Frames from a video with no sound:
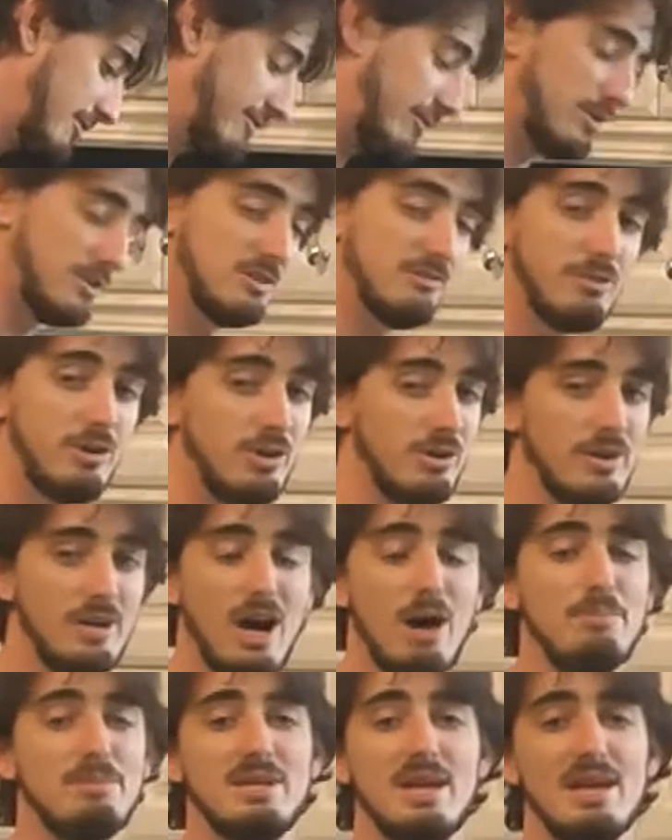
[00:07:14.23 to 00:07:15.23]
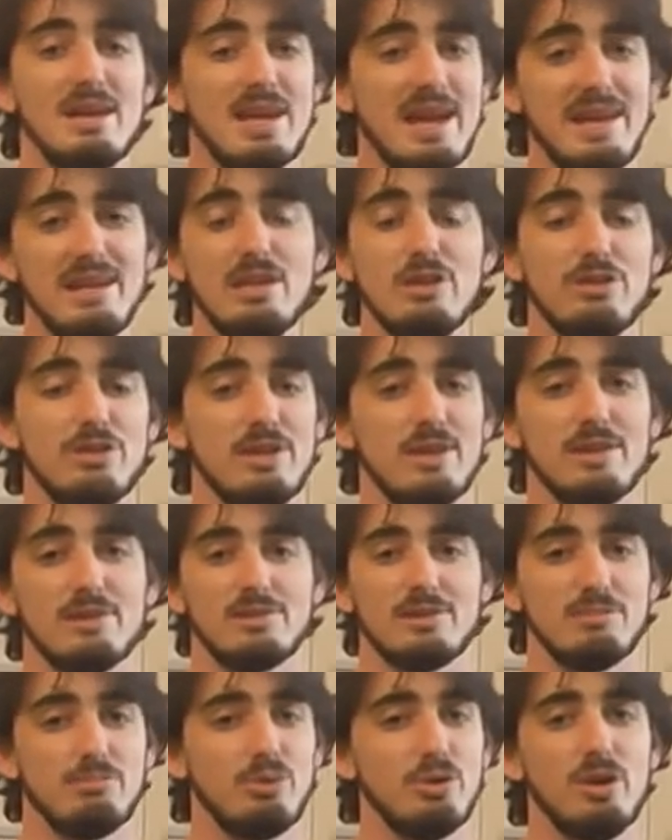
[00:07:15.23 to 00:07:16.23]
first of all, uptake anything,
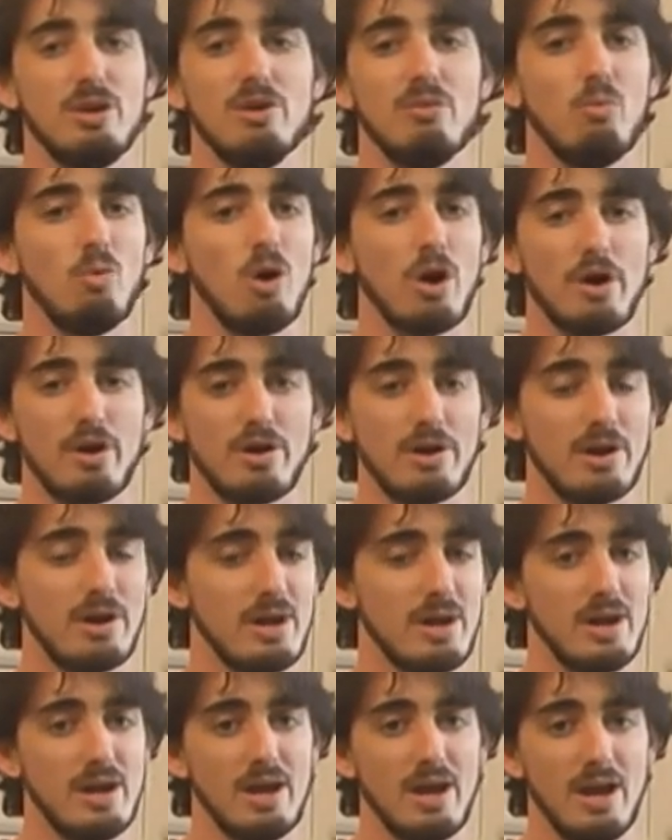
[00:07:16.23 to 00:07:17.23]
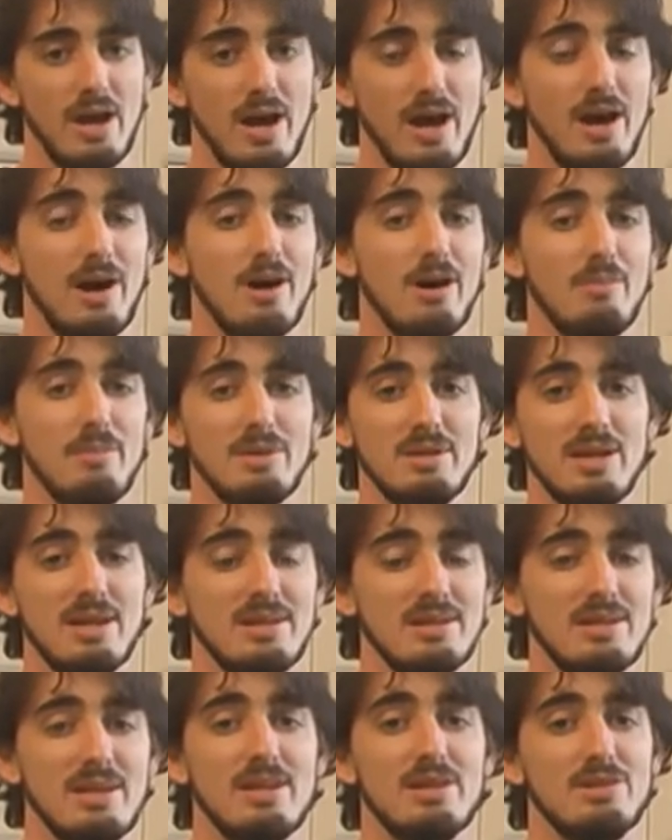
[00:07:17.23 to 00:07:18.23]
is to put it in water
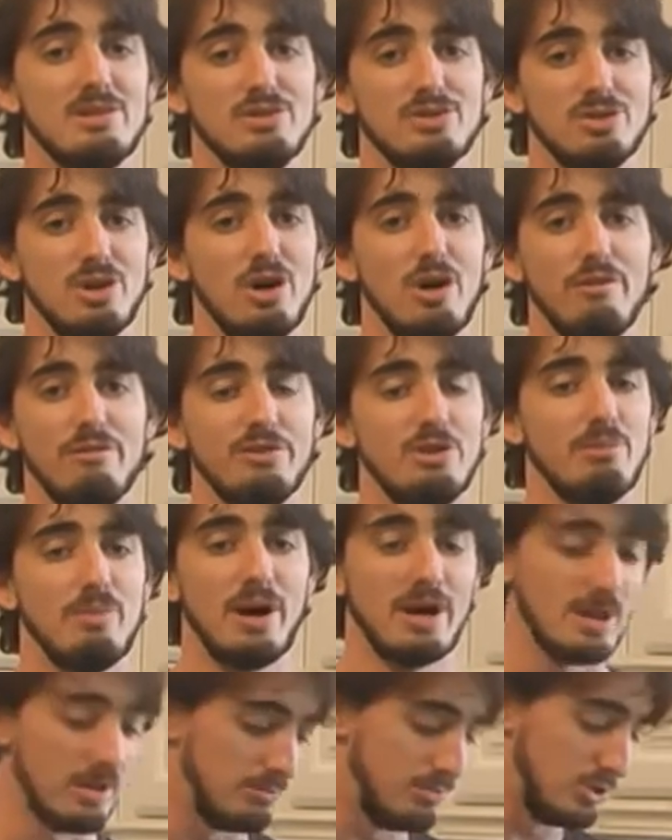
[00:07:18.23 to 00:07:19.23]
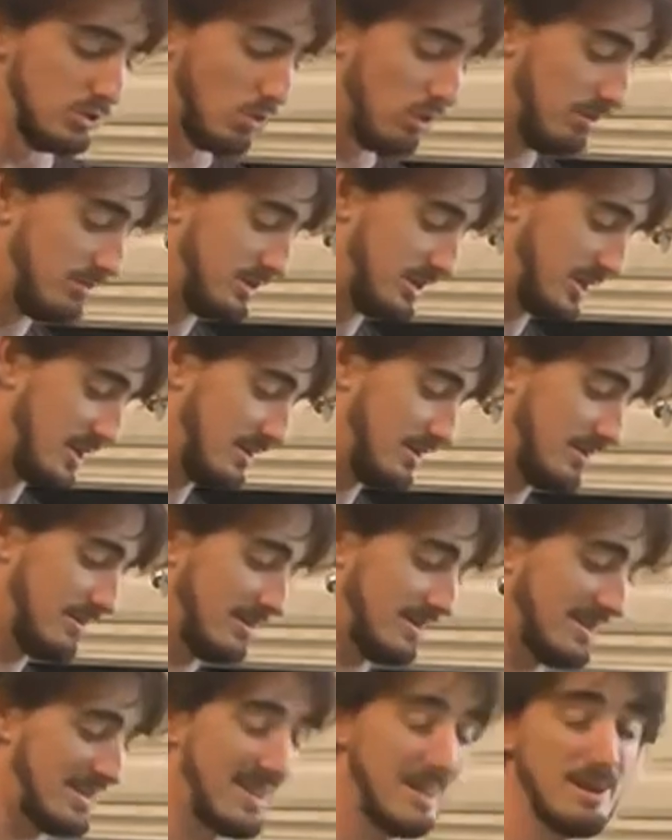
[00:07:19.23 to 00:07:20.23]
and get it dissolved. Your body absorbs it.
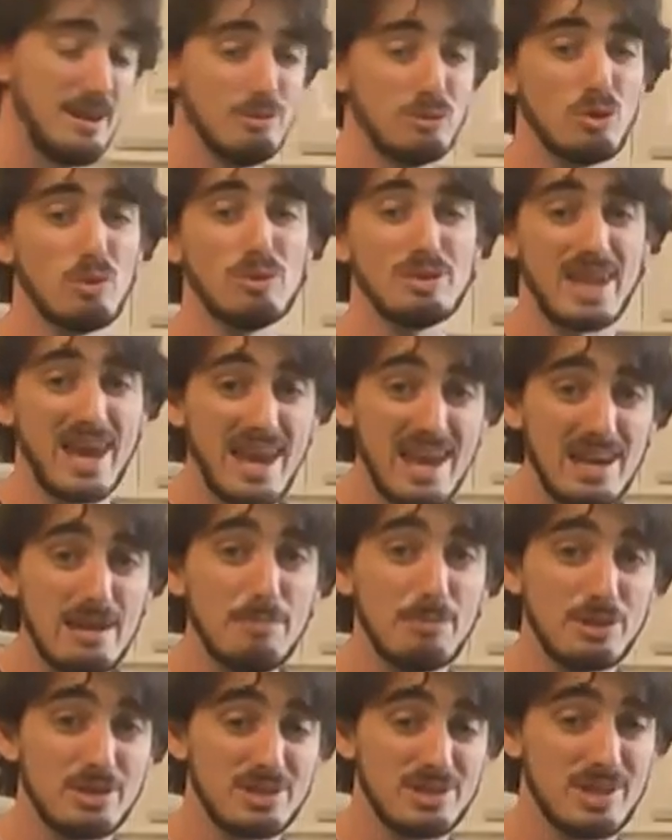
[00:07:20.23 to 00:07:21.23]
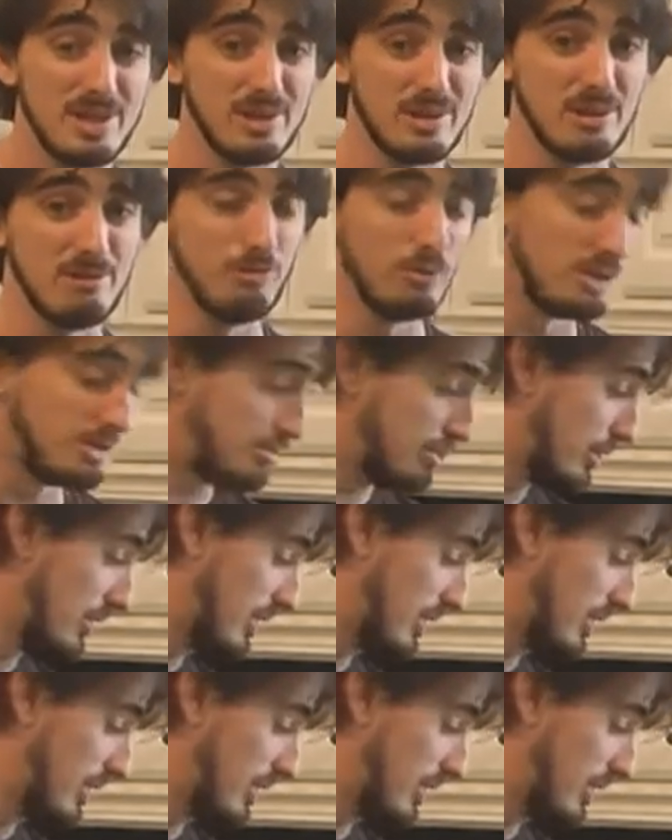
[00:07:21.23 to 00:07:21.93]
It absorbs 80% of what